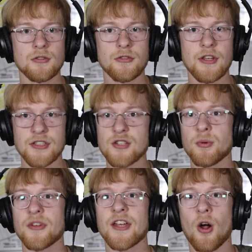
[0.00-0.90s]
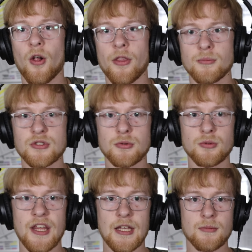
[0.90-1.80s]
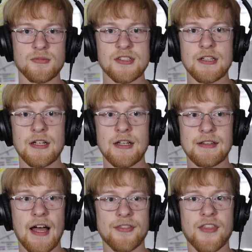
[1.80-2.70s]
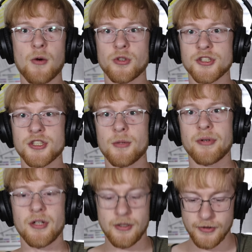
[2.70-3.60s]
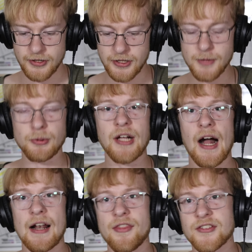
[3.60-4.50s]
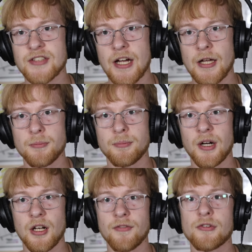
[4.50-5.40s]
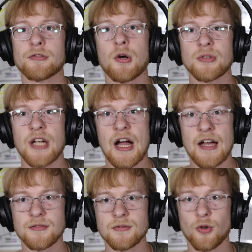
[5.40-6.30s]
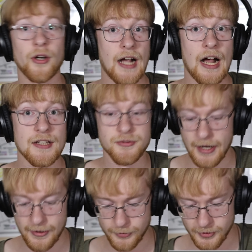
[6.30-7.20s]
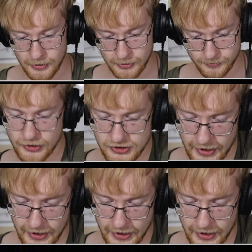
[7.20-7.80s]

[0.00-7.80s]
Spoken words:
They change what they call them to names not that worship the Hebrew God at the time, but of their own God, or gods rather. Verse